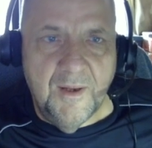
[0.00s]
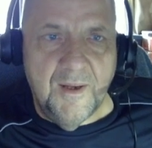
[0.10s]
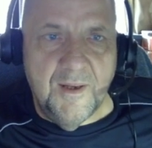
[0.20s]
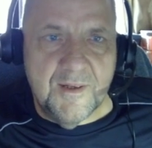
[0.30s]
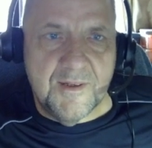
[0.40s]

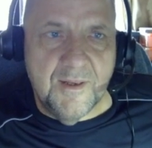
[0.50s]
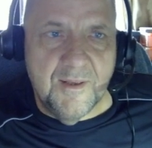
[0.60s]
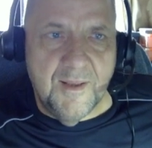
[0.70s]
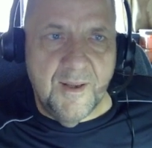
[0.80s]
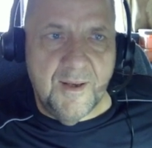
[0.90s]
is
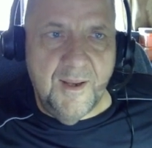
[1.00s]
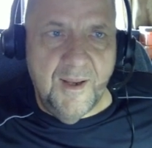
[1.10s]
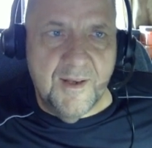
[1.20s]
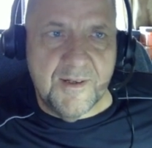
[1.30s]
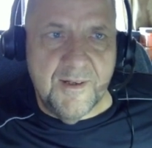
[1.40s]
that
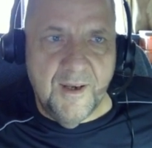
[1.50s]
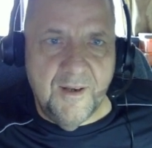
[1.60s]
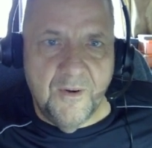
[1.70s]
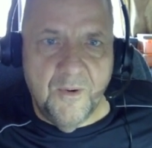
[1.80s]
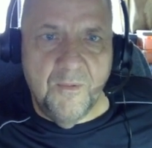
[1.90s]

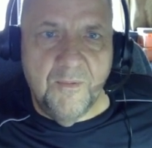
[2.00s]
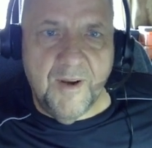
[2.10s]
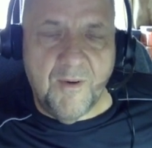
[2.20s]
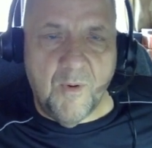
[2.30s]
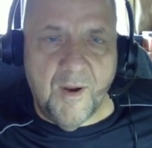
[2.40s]
SDIO
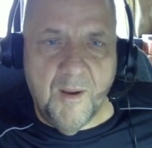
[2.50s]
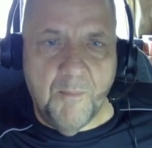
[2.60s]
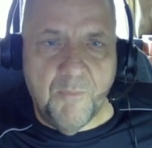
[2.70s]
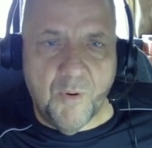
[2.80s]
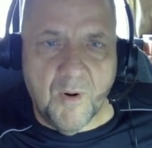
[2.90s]
require
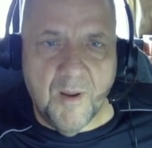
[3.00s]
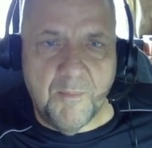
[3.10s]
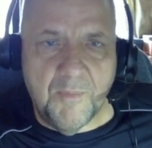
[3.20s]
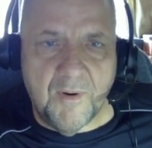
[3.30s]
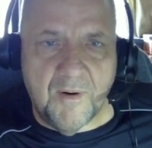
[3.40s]

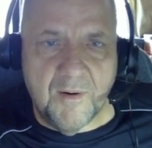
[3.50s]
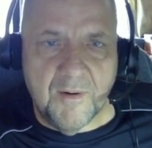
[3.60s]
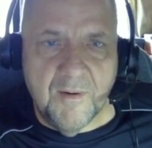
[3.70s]
pull-up on